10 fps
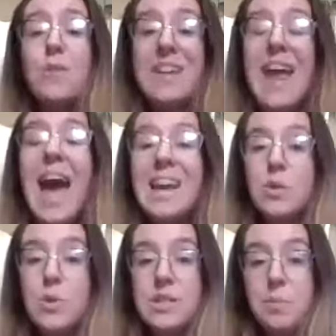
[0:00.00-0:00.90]
an
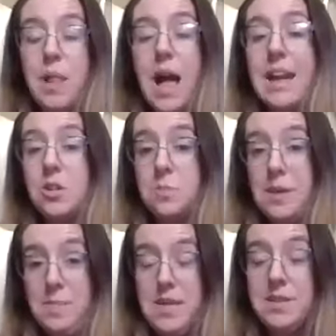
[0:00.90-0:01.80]
adequate supply and your
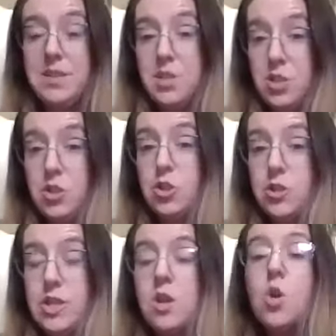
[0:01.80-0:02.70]
baby is still
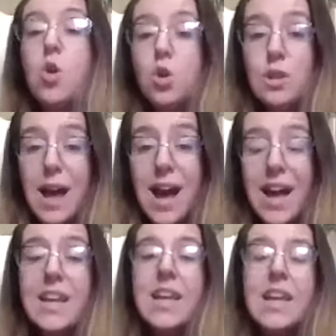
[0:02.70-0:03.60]
nursing a whole lot,
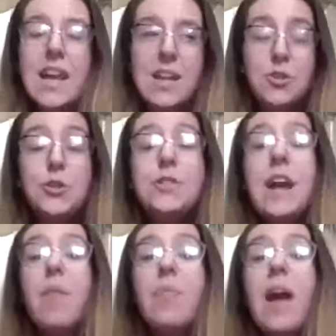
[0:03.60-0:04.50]
and you're
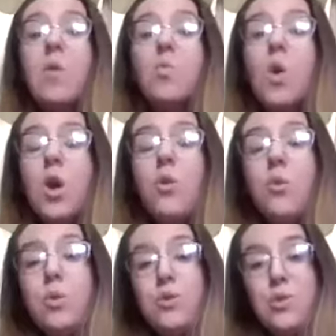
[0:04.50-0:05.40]
down that
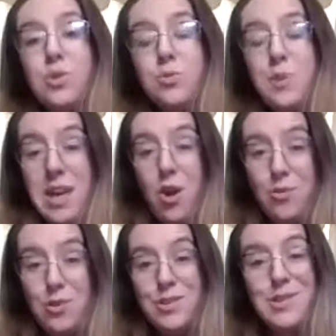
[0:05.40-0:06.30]
road to being
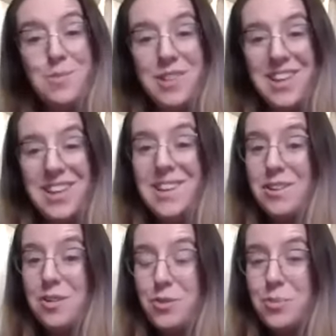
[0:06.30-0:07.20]
overstimulated and
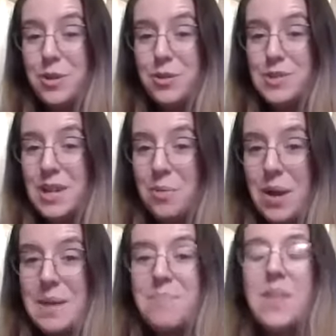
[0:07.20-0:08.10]
overproducing, right?